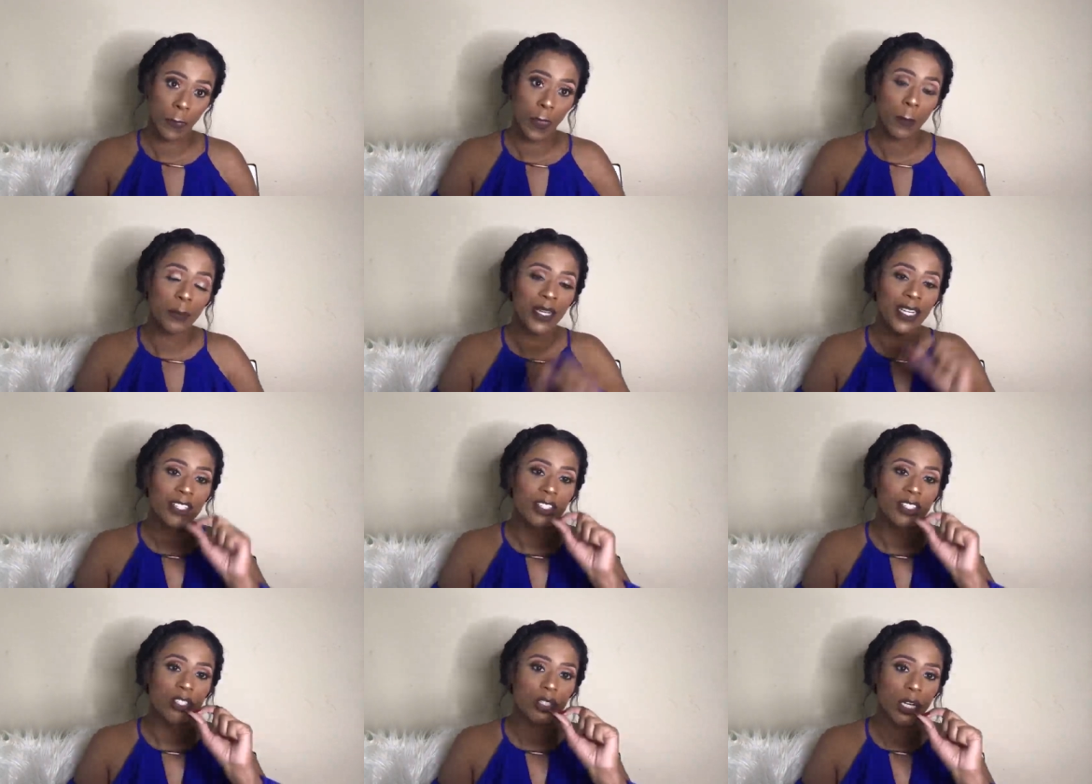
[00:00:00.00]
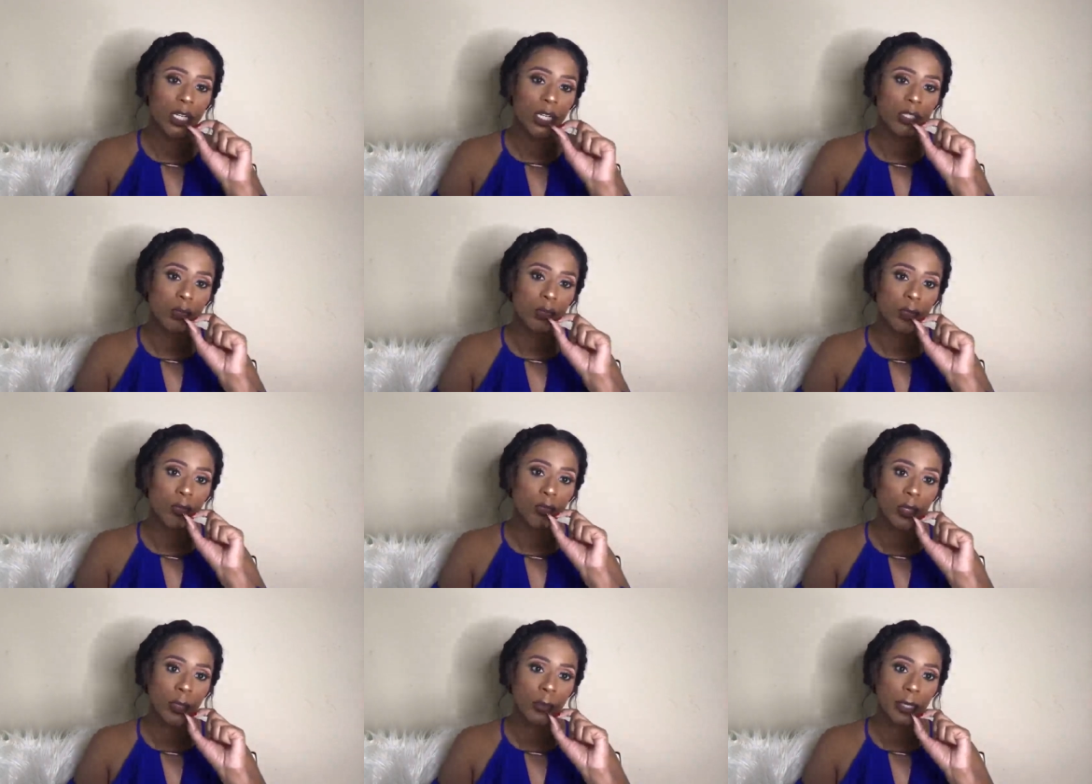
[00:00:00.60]
But it starts
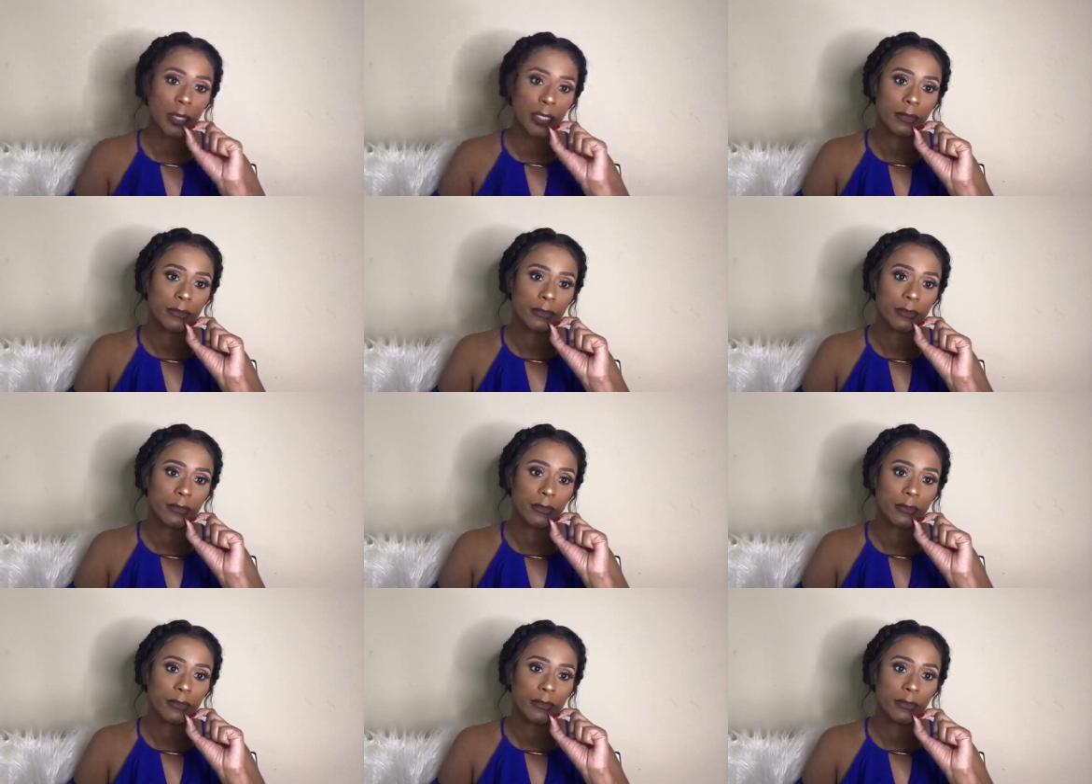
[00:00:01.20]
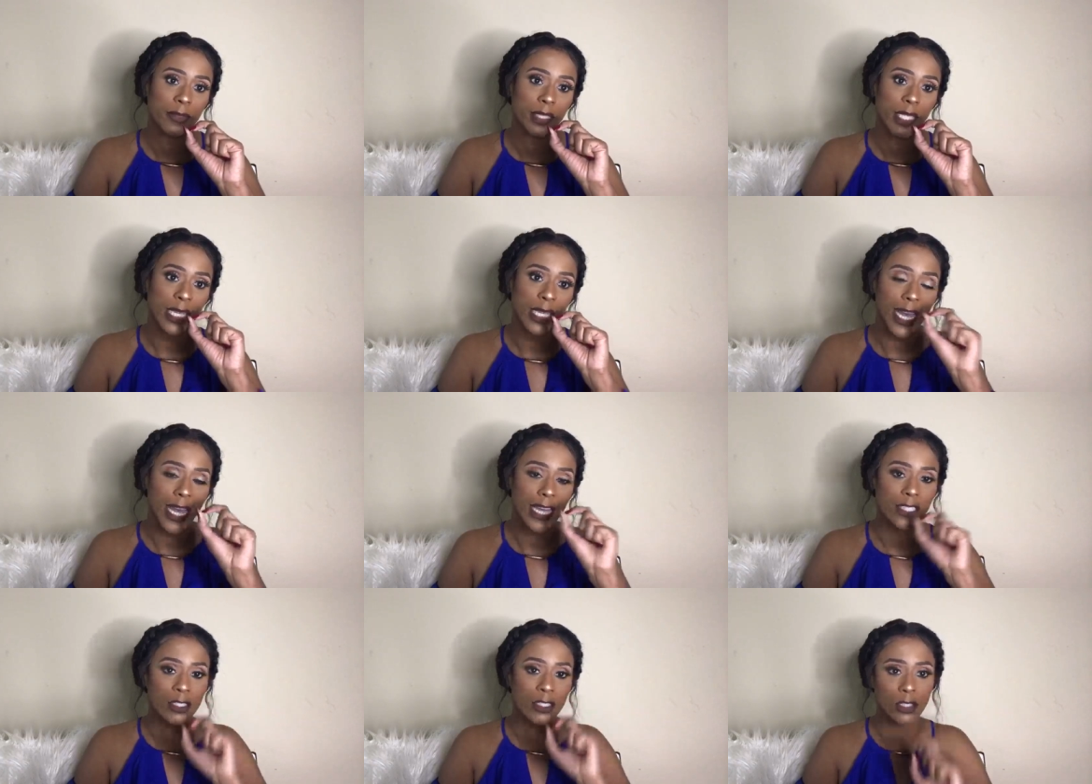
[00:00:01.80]
with women. It
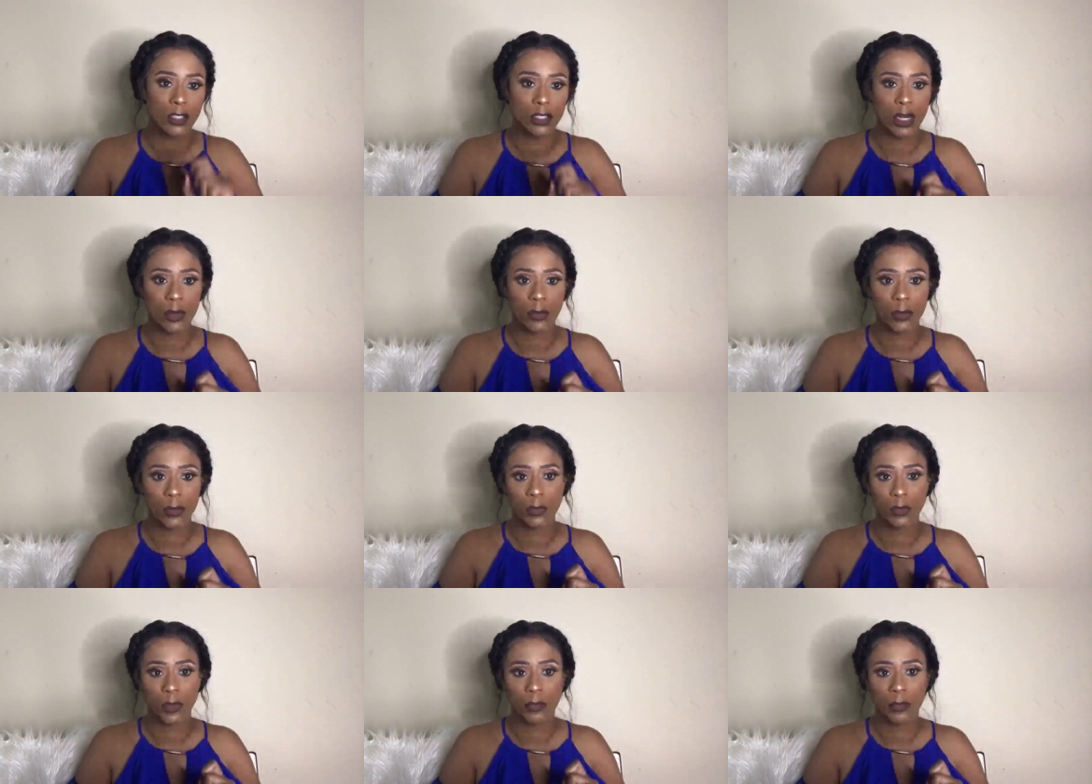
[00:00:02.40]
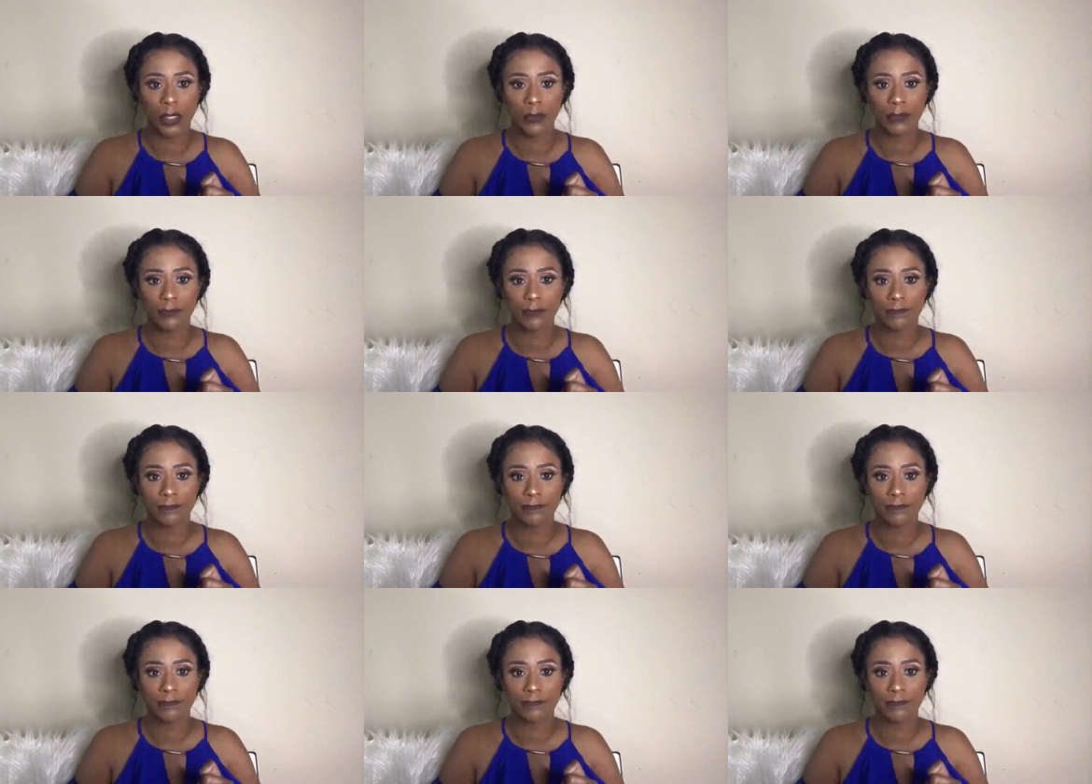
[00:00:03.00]
has to start with women.